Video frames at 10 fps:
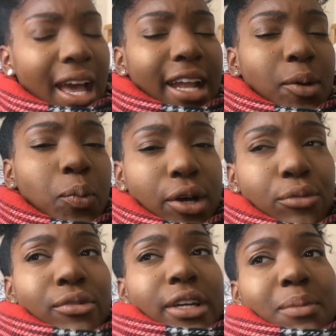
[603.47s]
And it
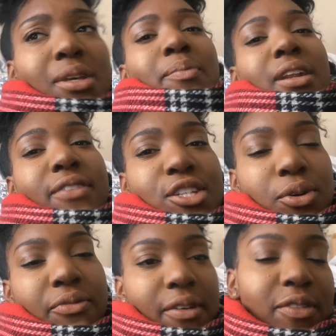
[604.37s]
will really be a
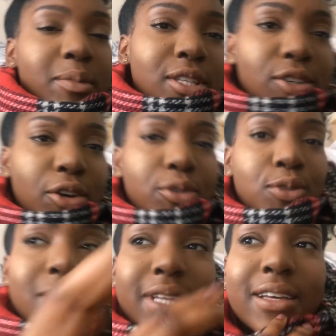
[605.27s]
beneficial event for me to go
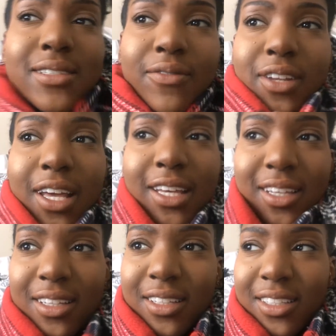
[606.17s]
It's like something
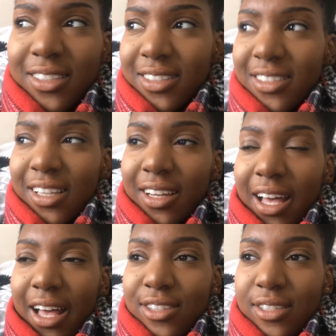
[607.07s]
like the,
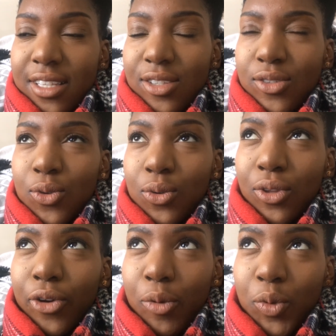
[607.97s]
it's
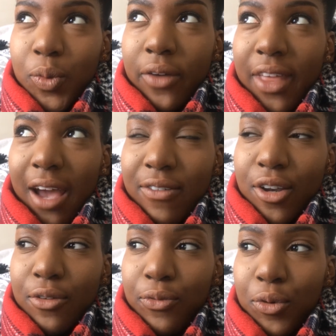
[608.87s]
called the Commonwealth
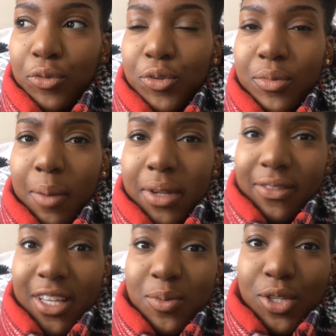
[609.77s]
Africa Forum. I
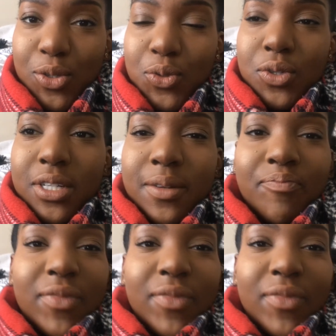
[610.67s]
believe that's what it's called.